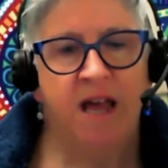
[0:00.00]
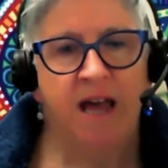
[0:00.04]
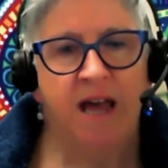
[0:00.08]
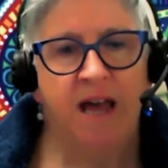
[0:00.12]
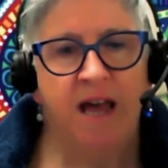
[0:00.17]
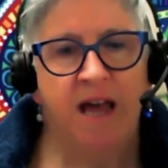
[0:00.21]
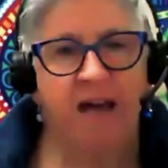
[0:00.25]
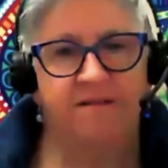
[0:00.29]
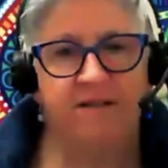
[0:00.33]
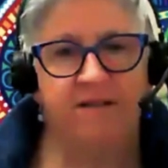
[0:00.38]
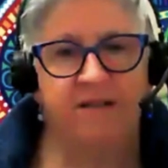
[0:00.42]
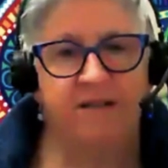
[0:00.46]

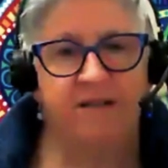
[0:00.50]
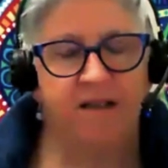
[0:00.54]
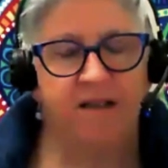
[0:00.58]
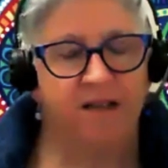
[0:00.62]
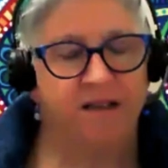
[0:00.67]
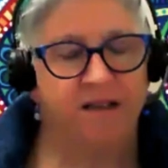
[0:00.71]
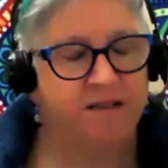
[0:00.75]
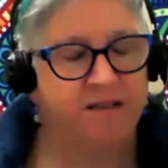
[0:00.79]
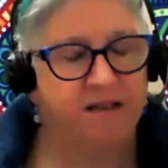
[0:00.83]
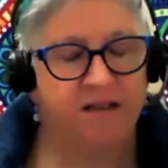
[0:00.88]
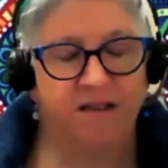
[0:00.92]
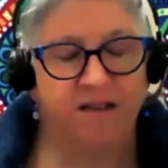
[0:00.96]
And
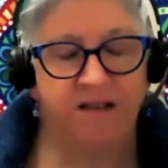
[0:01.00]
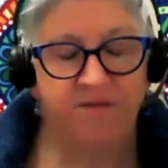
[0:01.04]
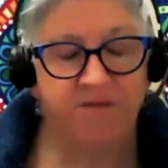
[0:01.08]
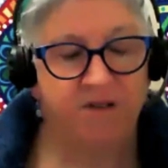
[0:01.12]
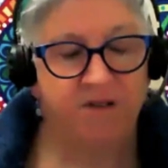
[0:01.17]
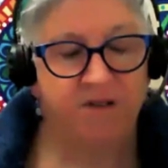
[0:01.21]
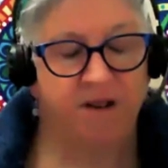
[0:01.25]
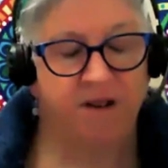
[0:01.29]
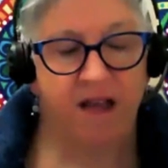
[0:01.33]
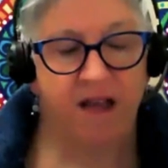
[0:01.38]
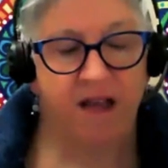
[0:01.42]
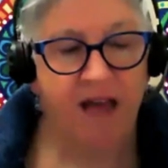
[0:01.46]

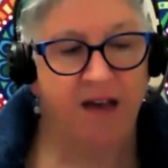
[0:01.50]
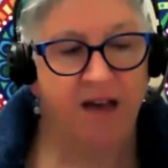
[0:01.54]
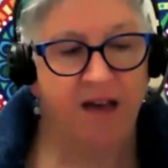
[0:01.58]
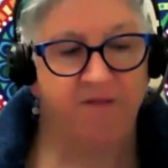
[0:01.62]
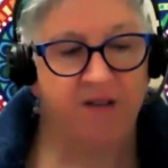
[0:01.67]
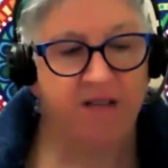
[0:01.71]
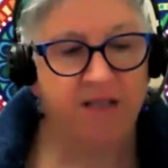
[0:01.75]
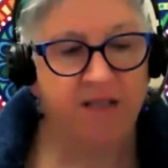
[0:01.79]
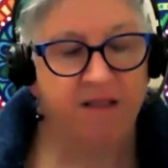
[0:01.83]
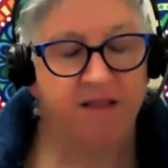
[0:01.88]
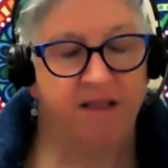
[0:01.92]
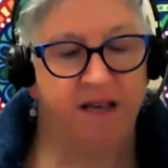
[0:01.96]
even
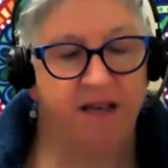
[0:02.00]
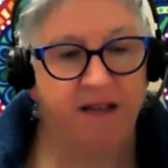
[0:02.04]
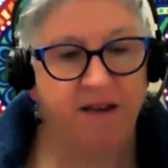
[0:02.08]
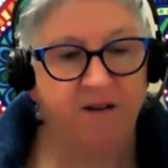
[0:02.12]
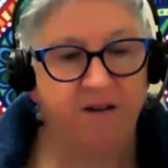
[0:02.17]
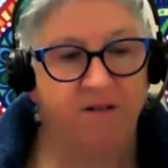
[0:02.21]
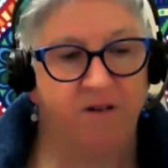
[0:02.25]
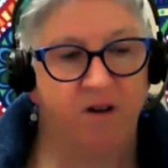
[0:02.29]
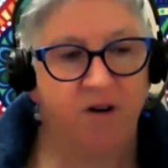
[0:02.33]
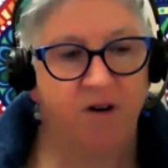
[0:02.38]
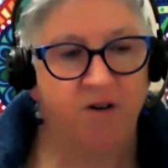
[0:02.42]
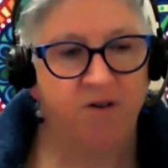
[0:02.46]
having
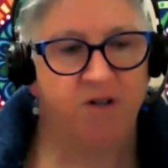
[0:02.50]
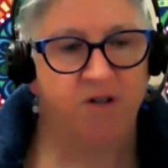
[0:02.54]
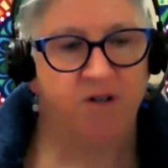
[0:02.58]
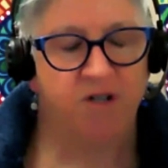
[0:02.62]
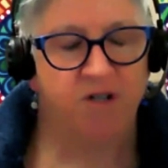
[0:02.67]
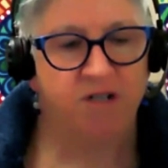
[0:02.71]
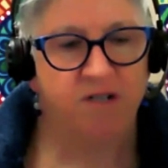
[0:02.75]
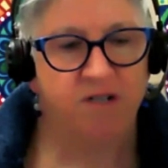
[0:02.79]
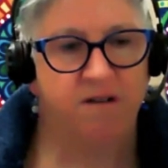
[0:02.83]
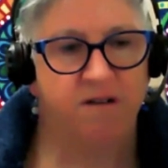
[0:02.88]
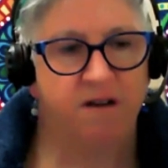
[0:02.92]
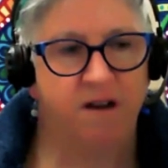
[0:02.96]
that
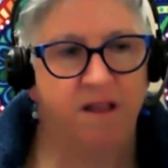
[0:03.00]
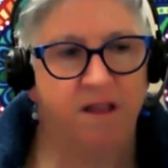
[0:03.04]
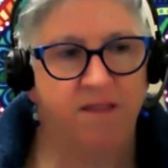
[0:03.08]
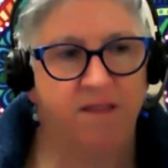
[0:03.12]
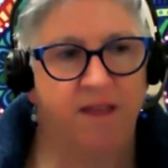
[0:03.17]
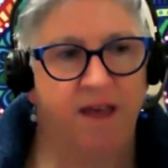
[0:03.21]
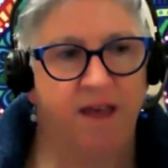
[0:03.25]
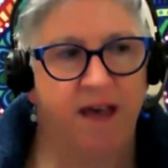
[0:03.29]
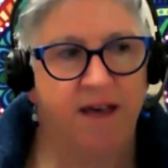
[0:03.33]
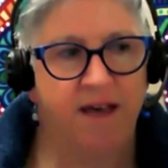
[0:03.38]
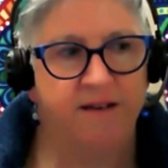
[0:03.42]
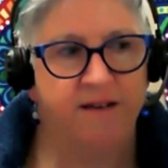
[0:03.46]
notion
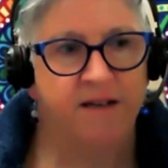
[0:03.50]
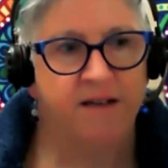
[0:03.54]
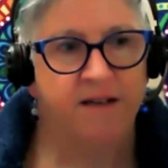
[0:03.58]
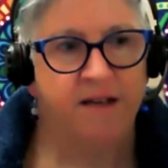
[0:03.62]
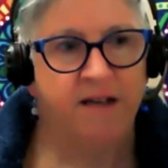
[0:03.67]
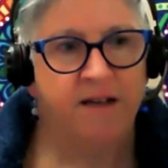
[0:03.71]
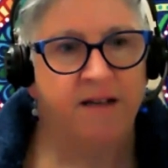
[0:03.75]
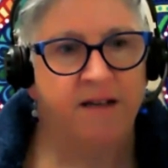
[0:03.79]
that